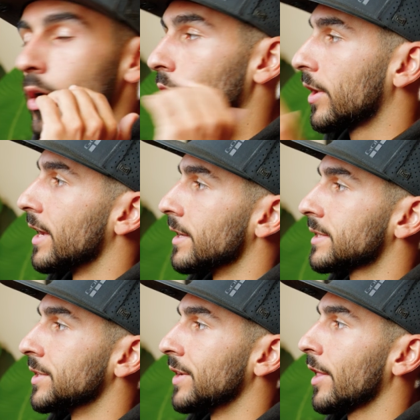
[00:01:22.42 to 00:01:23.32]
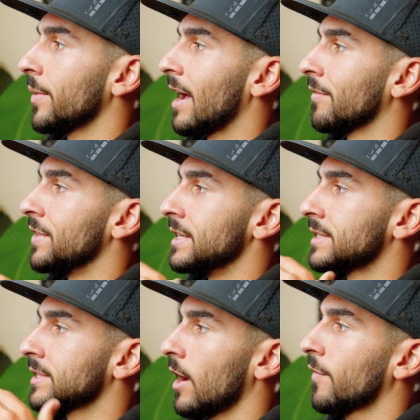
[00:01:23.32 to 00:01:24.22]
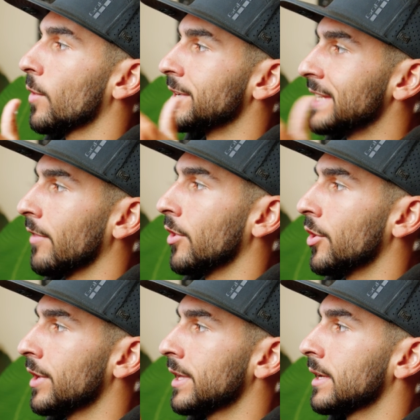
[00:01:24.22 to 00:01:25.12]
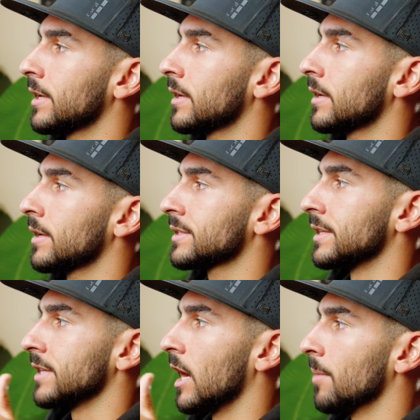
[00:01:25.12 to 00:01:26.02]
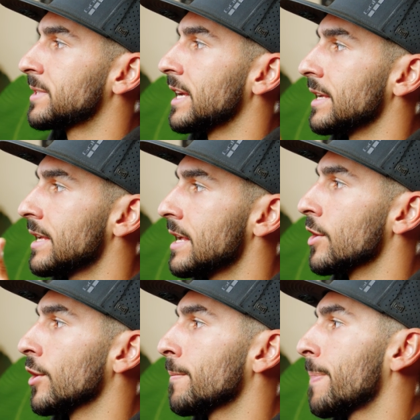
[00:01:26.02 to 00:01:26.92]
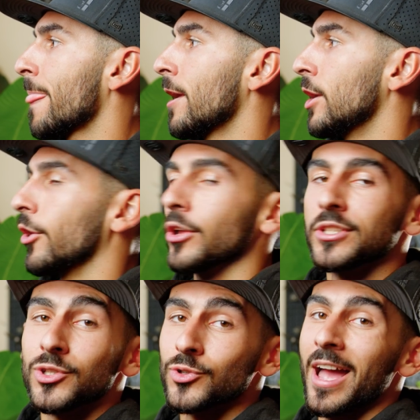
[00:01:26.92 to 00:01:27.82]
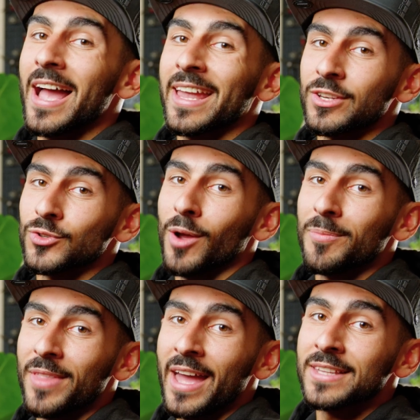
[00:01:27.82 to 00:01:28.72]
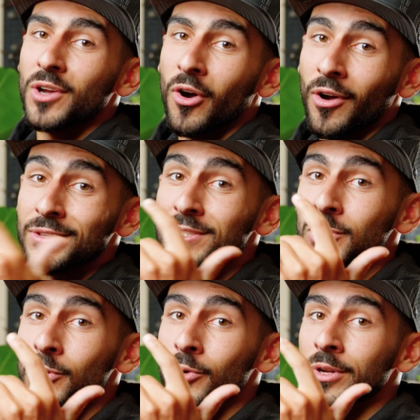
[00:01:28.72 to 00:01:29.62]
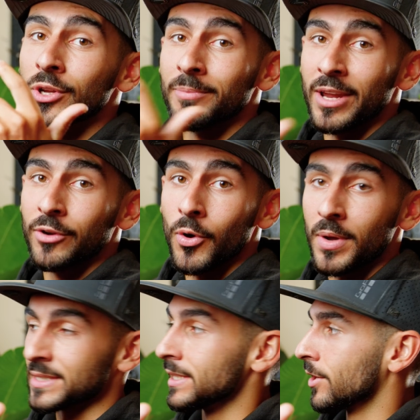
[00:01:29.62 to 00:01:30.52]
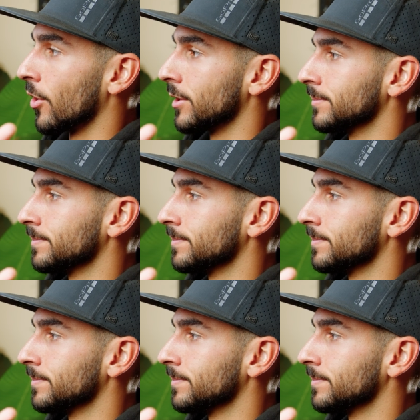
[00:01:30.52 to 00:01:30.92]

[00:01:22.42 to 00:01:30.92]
Okay, so now that we have the software download, it says update here. You're going to drag and drop that onto your micro SD card.